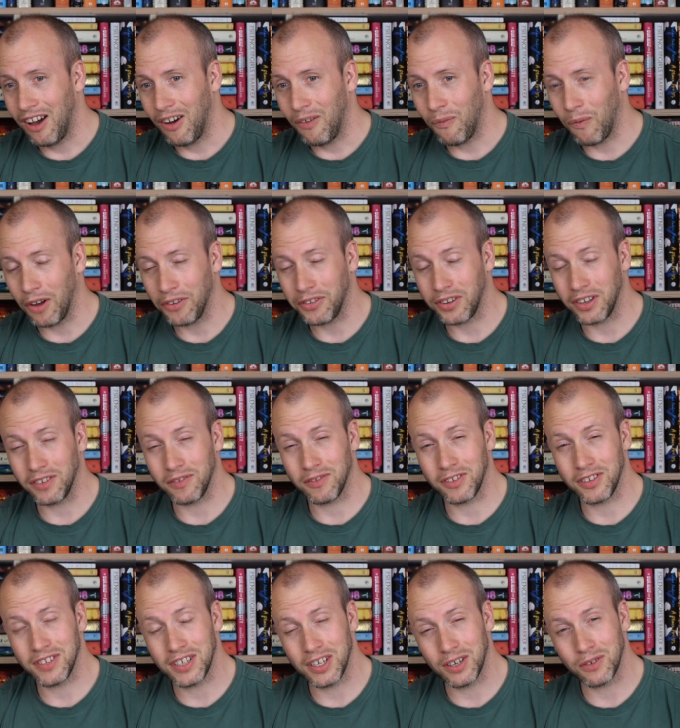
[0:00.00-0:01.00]
whilst I
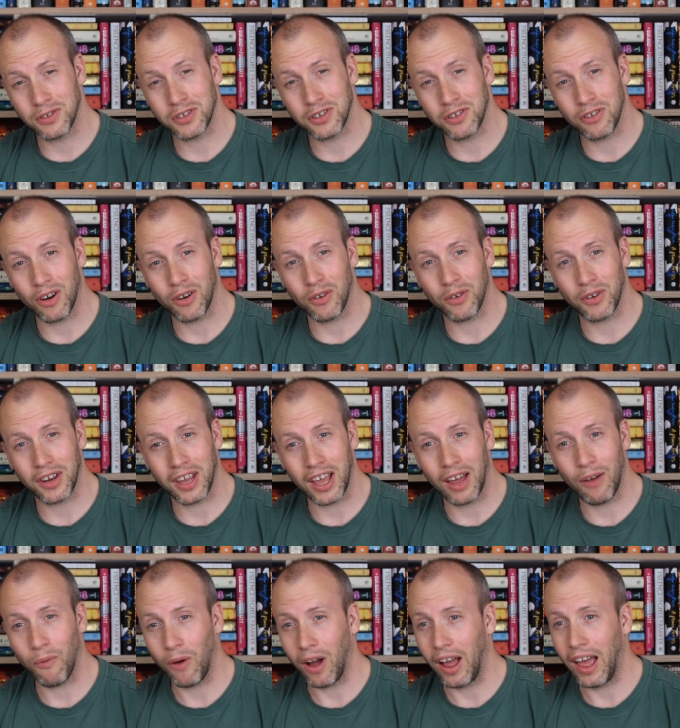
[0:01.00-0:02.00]
still struggle to
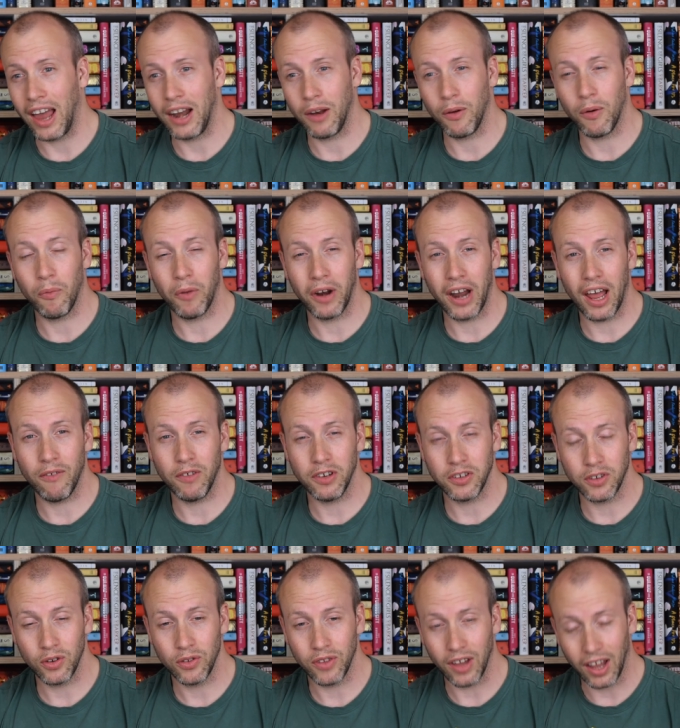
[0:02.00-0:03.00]
get why anyone would ever
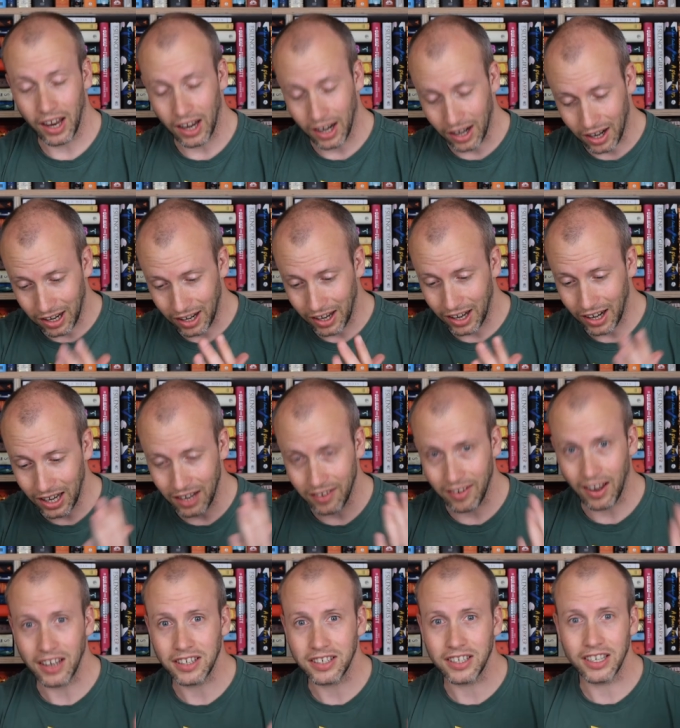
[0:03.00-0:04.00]
do that, it clearly is
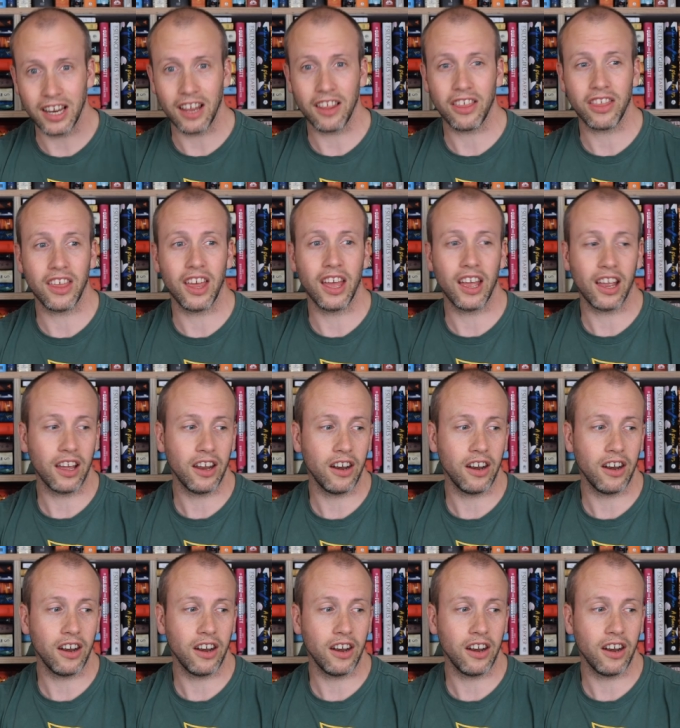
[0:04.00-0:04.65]
actually a thing.